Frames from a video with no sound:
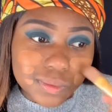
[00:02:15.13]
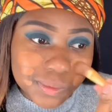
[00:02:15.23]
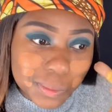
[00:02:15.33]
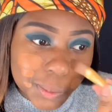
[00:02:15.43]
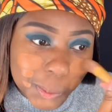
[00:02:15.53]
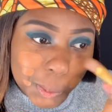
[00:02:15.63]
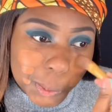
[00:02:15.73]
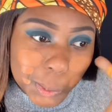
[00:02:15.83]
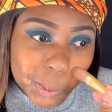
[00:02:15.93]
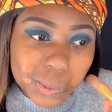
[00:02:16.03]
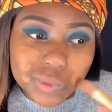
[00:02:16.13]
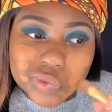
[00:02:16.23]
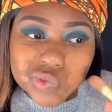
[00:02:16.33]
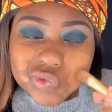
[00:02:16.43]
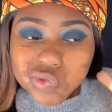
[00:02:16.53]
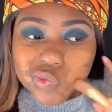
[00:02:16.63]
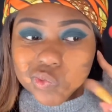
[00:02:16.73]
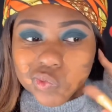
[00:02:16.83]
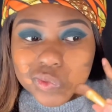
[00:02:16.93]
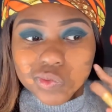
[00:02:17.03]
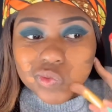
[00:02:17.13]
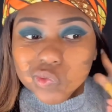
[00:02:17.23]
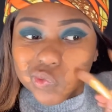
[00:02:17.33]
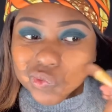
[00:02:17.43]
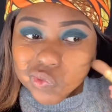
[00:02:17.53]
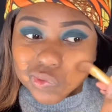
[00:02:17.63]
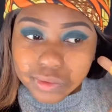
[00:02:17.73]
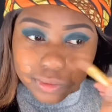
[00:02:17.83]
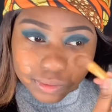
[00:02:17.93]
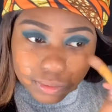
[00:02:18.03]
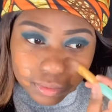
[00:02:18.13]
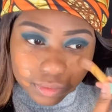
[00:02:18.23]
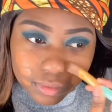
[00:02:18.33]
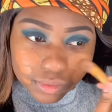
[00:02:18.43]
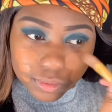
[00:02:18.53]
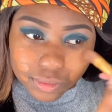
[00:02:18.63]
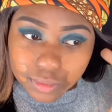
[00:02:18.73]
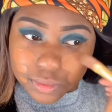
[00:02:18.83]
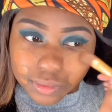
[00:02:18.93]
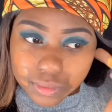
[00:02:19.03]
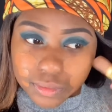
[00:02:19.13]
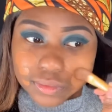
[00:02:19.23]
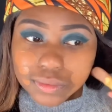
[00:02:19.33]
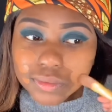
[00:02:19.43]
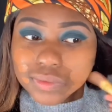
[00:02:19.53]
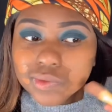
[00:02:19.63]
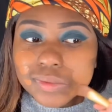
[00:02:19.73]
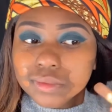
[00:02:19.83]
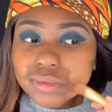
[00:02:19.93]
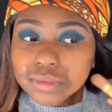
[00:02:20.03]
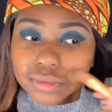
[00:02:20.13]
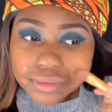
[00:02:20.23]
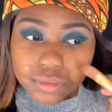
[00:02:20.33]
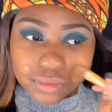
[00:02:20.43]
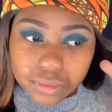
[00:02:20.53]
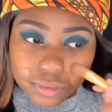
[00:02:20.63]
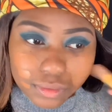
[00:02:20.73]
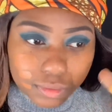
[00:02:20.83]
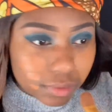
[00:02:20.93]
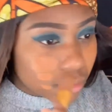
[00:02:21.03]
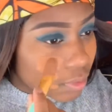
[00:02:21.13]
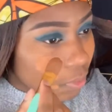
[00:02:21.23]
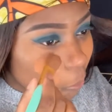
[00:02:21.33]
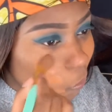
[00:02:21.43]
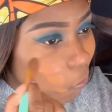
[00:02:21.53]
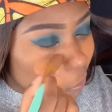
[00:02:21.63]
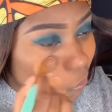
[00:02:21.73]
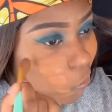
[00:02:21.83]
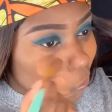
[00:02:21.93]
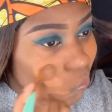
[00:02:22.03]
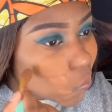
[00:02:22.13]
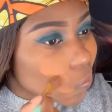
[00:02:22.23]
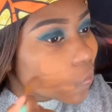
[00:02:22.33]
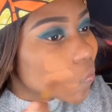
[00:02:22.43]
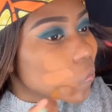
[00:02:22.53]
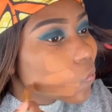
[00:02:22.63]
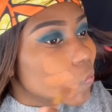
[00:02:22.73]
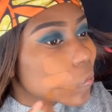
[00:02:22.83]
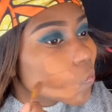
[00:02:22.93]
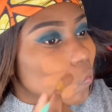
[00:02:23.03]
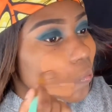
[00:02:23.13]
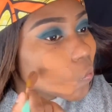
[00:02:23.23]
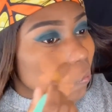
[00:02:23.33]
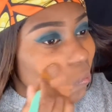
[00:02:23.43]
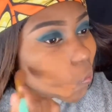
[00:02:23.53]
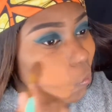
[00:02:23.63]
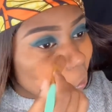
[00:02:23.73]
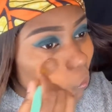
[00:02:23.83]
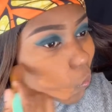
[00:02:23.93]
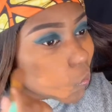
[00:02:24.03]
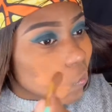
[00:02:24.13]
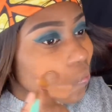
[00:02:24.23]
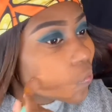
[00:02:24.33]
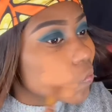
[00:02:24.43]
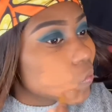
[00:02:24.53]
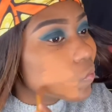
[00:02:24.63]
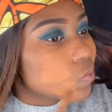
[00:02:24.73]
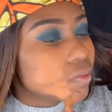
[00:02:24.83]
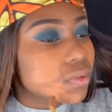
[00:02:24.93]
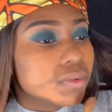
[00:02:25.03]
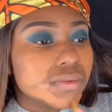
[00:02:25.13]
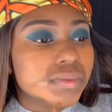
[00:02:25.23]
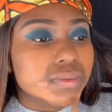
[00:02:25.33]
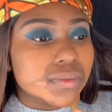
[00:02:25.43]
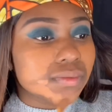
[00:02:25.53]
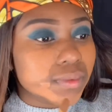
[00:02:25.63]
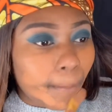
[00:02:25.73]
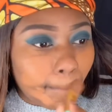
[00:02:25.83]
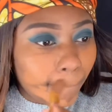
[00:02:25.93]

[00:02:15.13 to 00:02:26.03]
So I don't know, but it came out really good this time. So yeah, and I'm using the Juvia's Place foundation. I think I have the color 310 Burkina. So yeah.